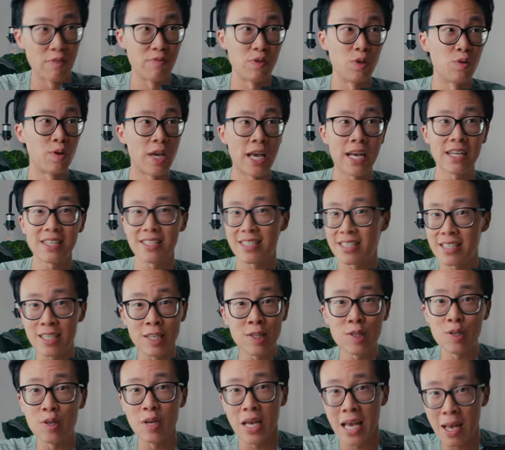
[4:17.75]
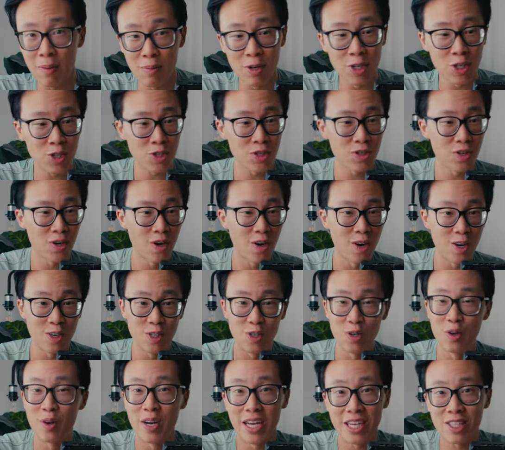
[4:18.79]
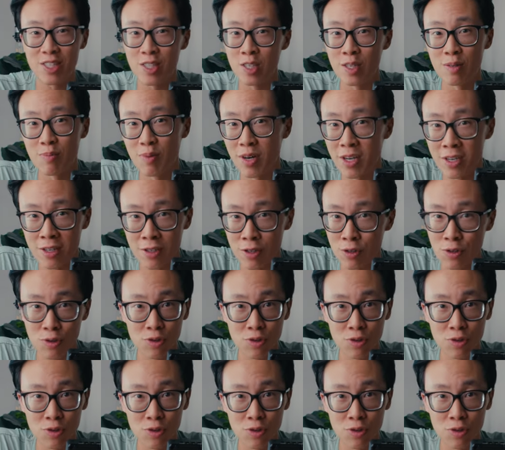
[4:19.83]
If you can't see the image on your external monitor,